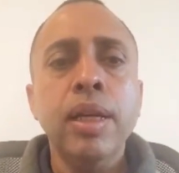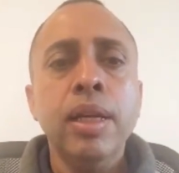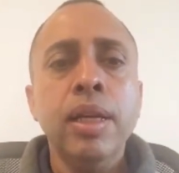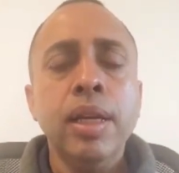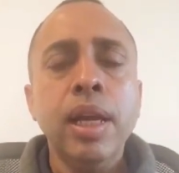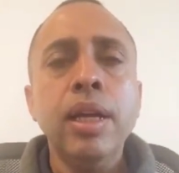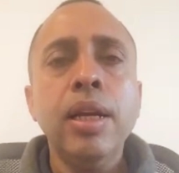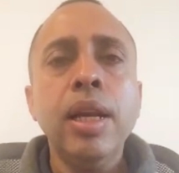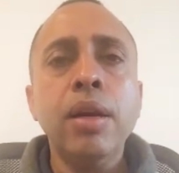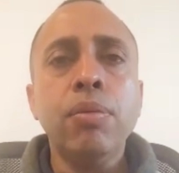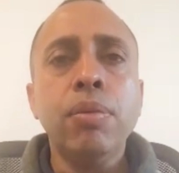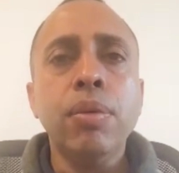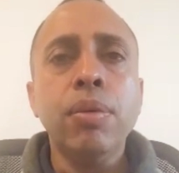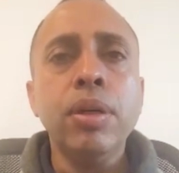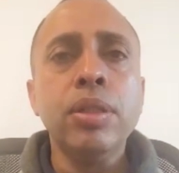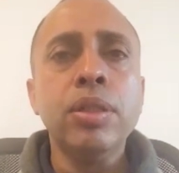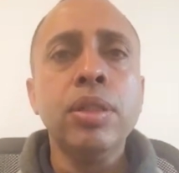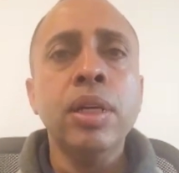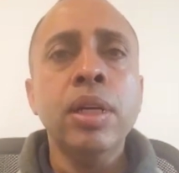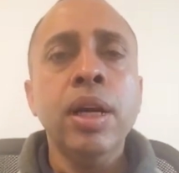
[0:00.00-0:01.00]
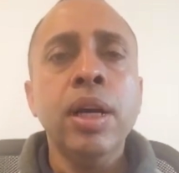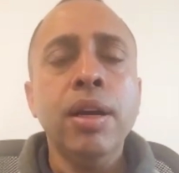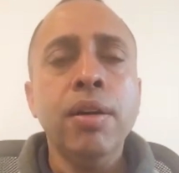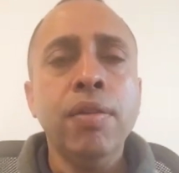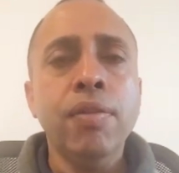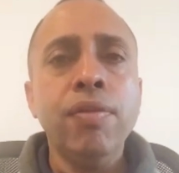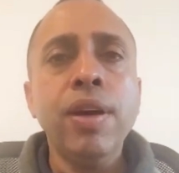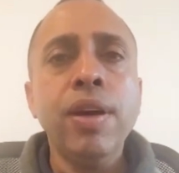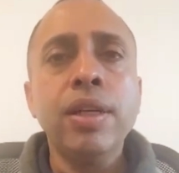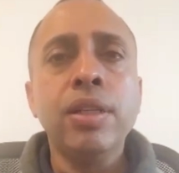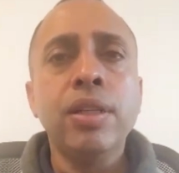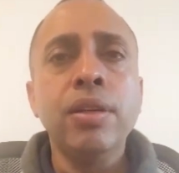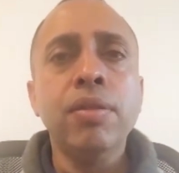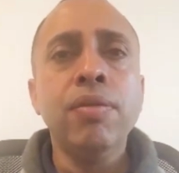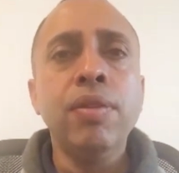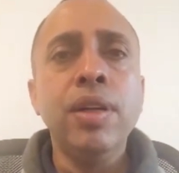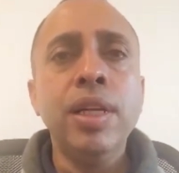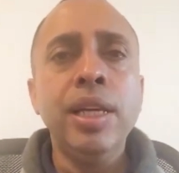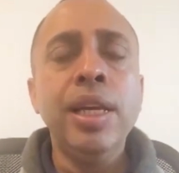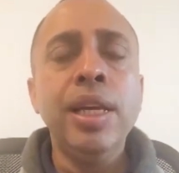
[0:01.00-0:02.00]
Care networks are
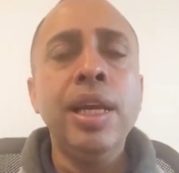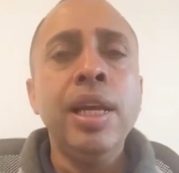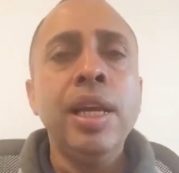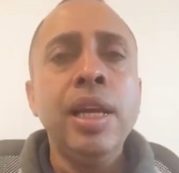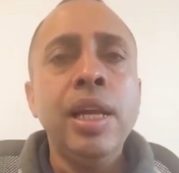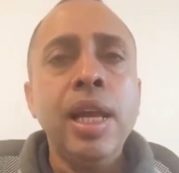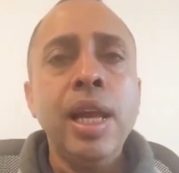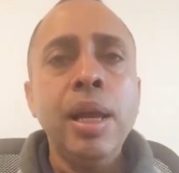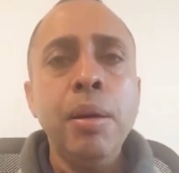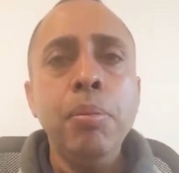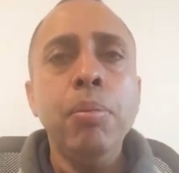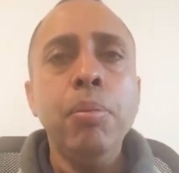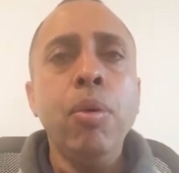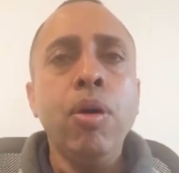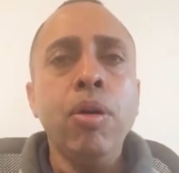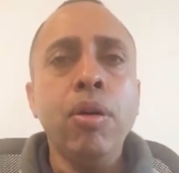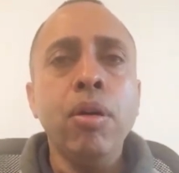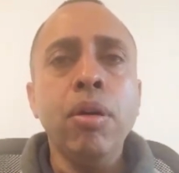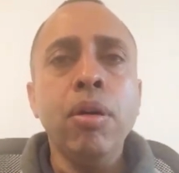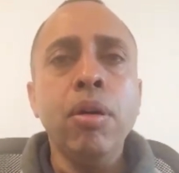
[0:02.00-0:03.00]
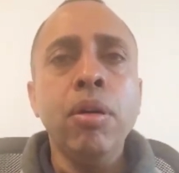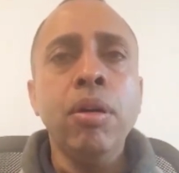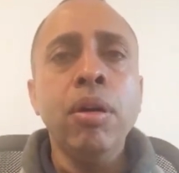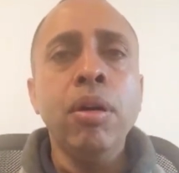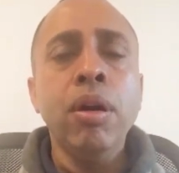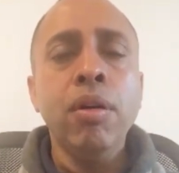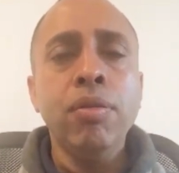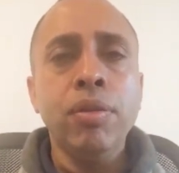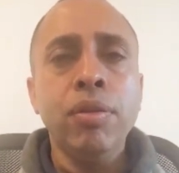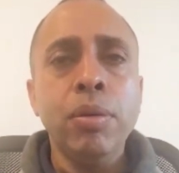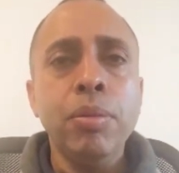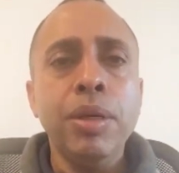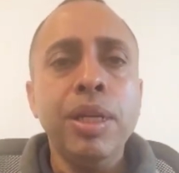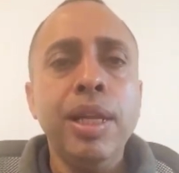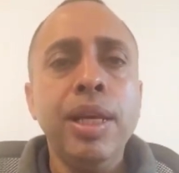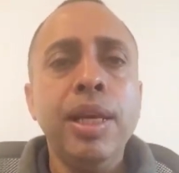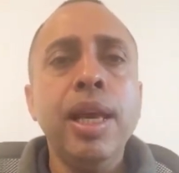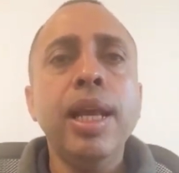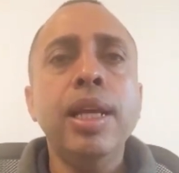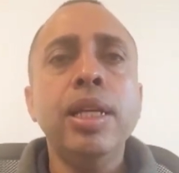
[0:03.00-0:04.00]
effectively a model of
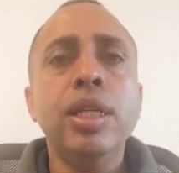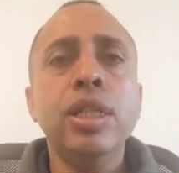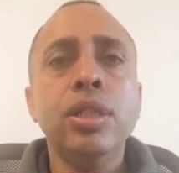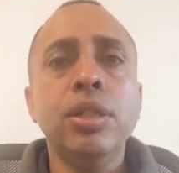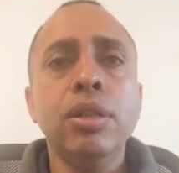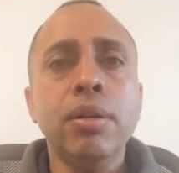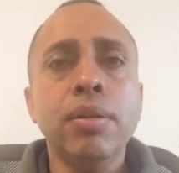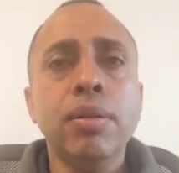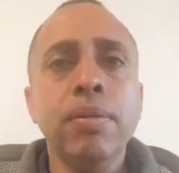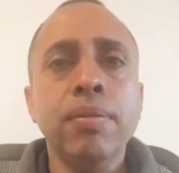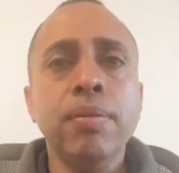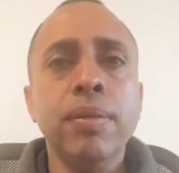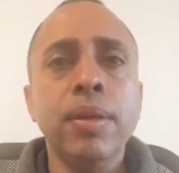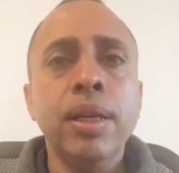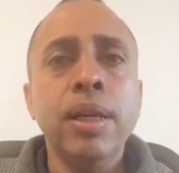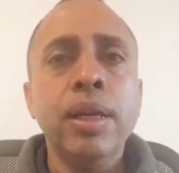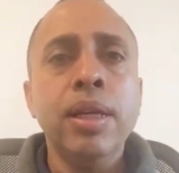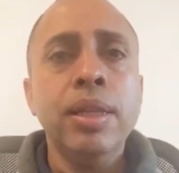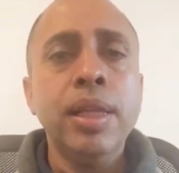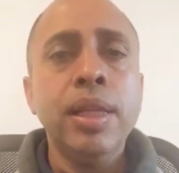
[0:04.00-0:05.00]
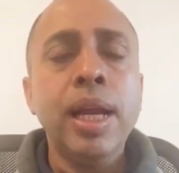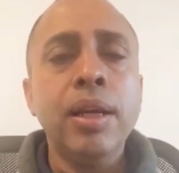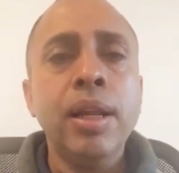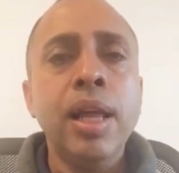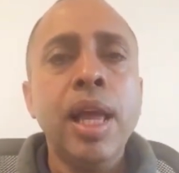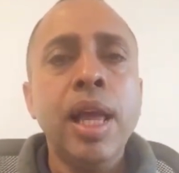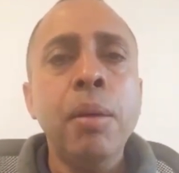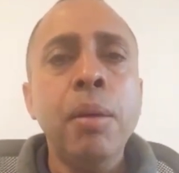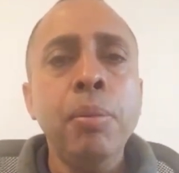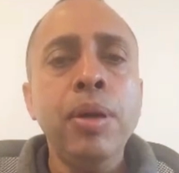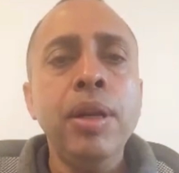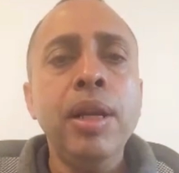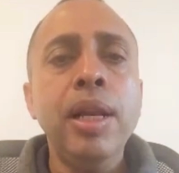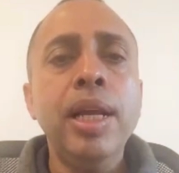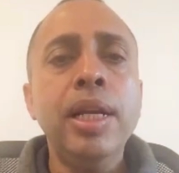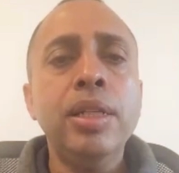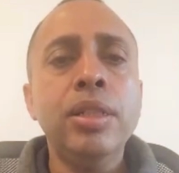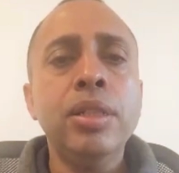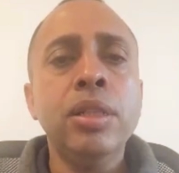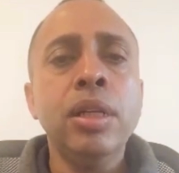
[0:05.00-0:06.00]
communication that
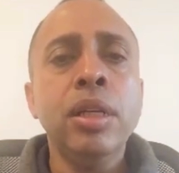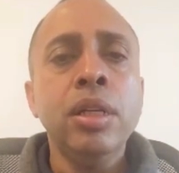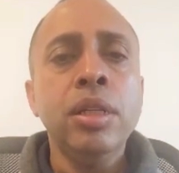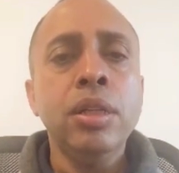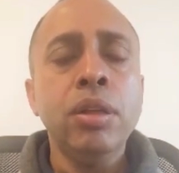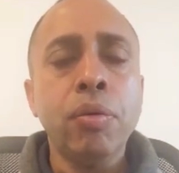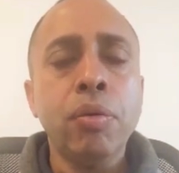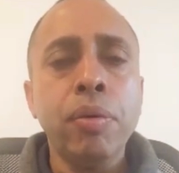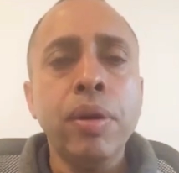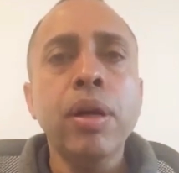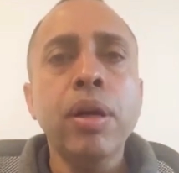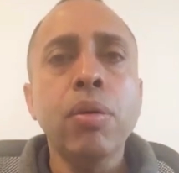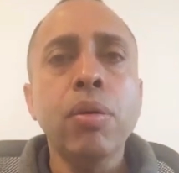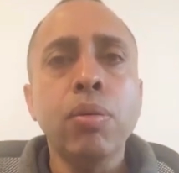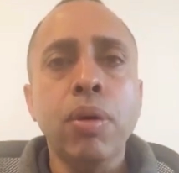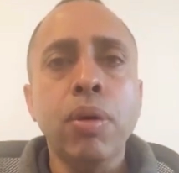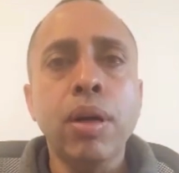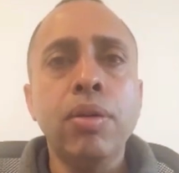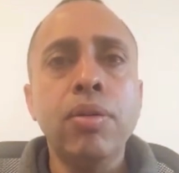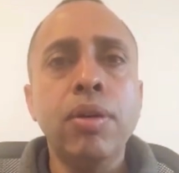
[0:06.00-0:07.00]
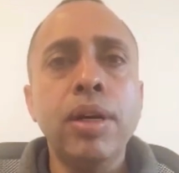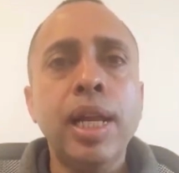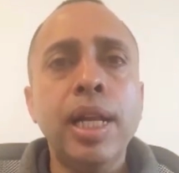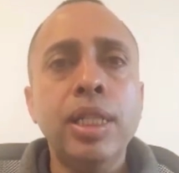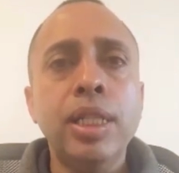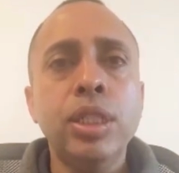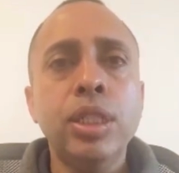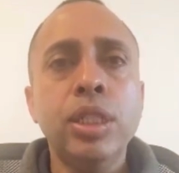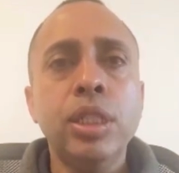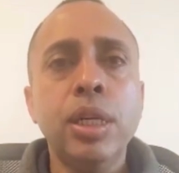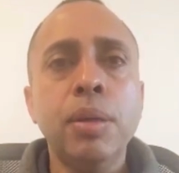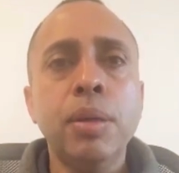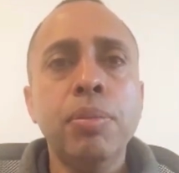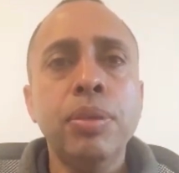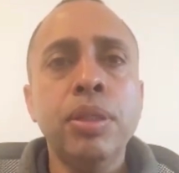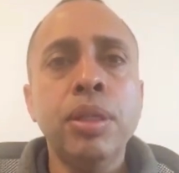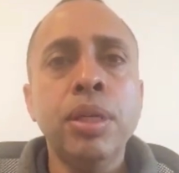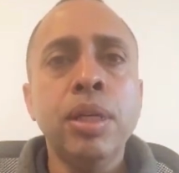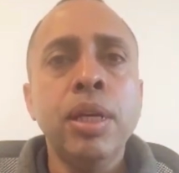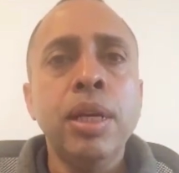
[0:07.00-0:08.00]
emulates the real-world
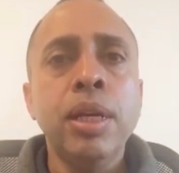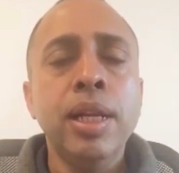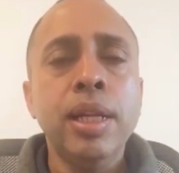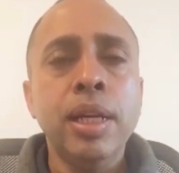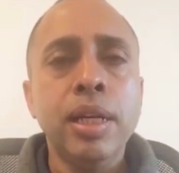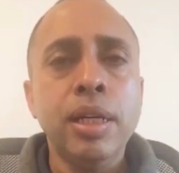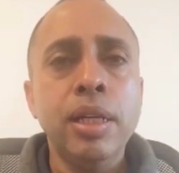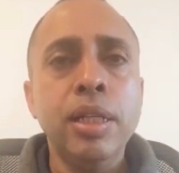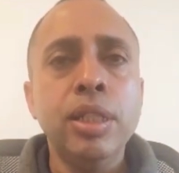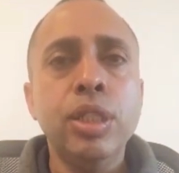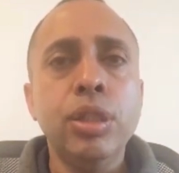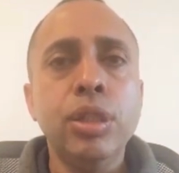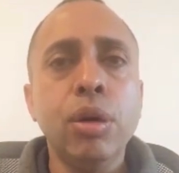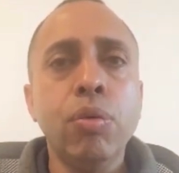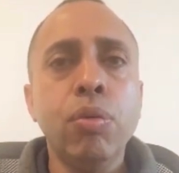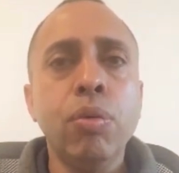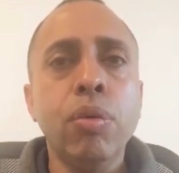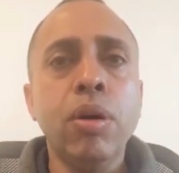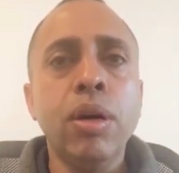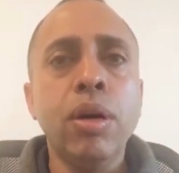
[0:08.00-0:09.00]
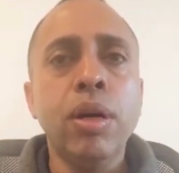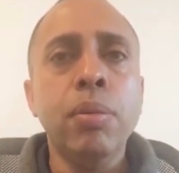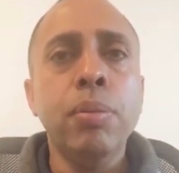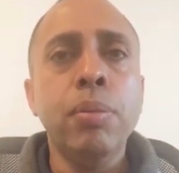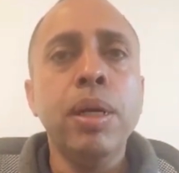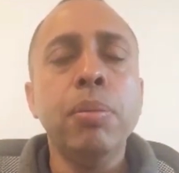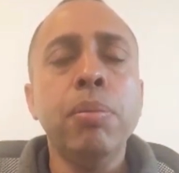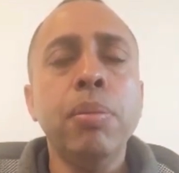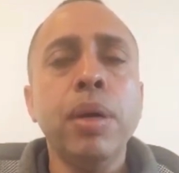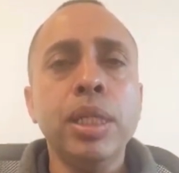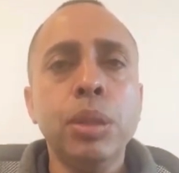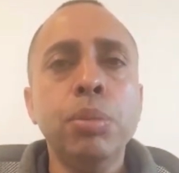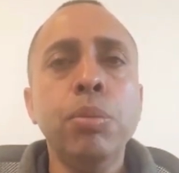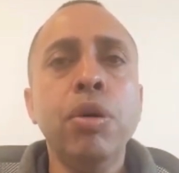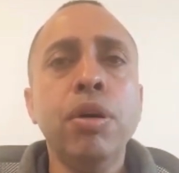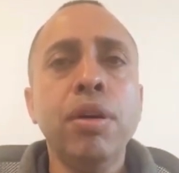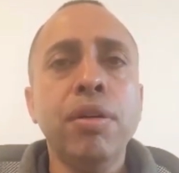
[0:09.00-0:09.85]
relationships in a digital world, but much more